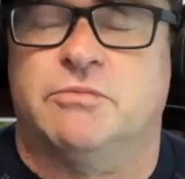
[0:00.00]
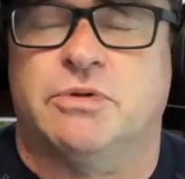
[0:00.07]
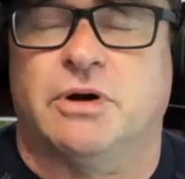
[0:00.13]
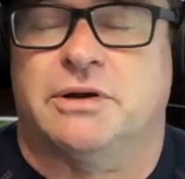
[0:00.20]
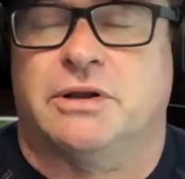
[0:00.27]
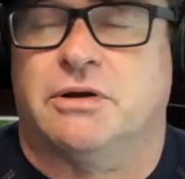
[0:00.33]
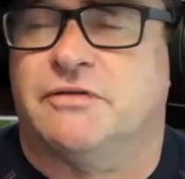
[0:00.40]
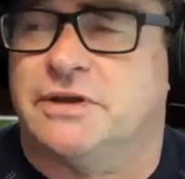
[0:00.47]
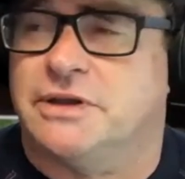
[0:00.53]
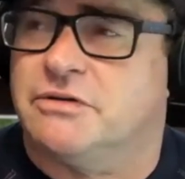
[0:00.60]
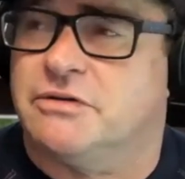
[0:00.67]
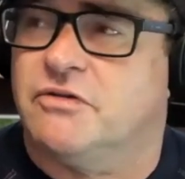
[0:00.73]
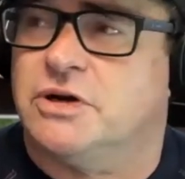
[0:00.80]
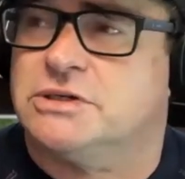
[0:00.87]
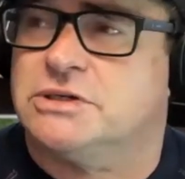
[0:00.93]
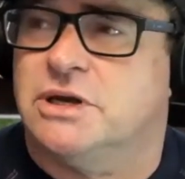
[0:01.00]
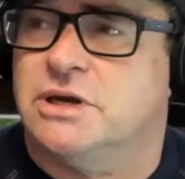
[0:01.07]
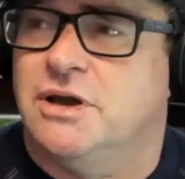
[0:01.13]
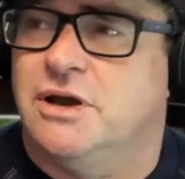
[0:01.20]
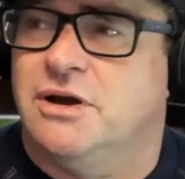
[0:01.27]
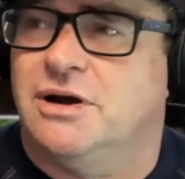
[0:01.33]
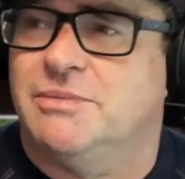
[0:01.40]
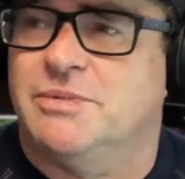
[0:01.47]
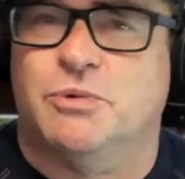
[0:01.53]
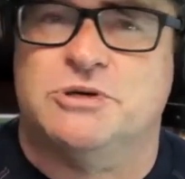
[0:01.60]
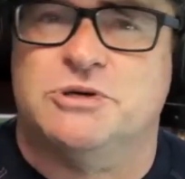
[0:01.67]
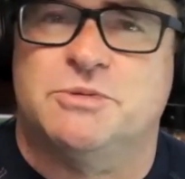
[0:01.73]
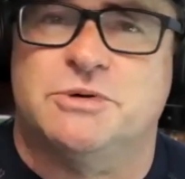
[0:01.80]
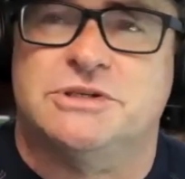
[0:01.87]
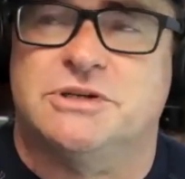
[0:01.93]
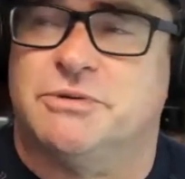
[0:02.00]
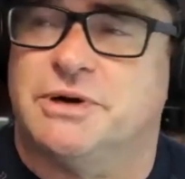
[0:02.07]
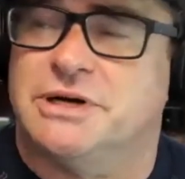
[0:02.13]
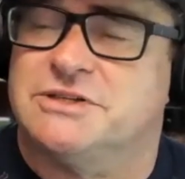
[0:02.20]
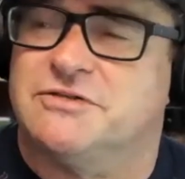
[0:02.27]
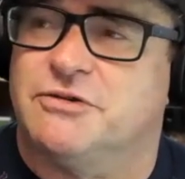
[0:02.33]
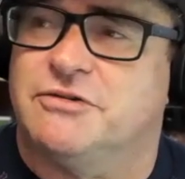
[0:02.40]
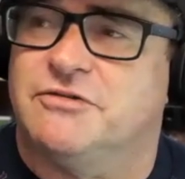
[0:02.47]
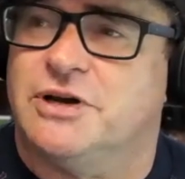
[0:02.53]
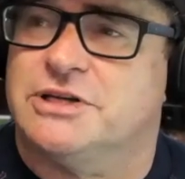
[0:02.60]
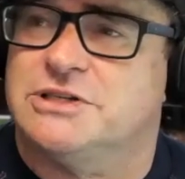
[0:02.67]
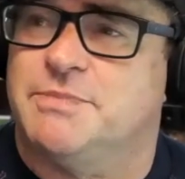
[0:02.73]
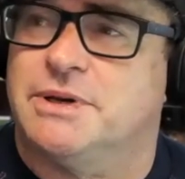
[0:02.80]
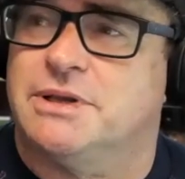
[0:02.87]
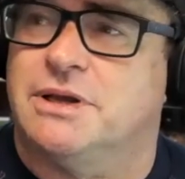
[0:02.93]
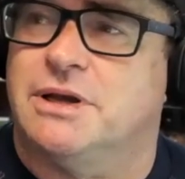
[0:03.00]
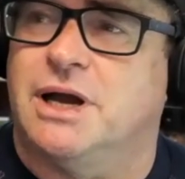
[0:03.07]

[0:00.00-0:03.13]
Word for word: I don't know if they need advice. I'm the worst person to ask for advice, but